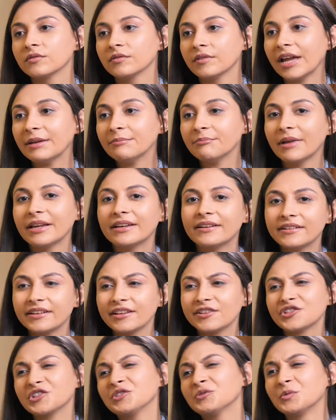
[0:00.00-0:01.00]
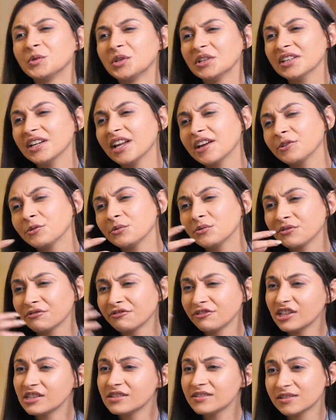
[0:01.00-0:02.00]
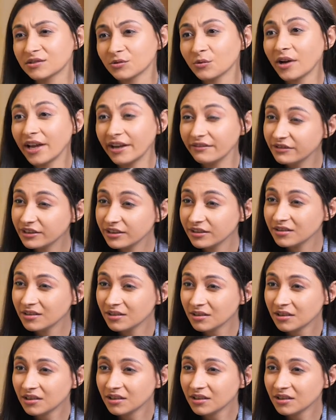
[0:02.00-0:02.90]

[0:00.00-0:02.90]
and meditation word, I don't know, feels so heavy.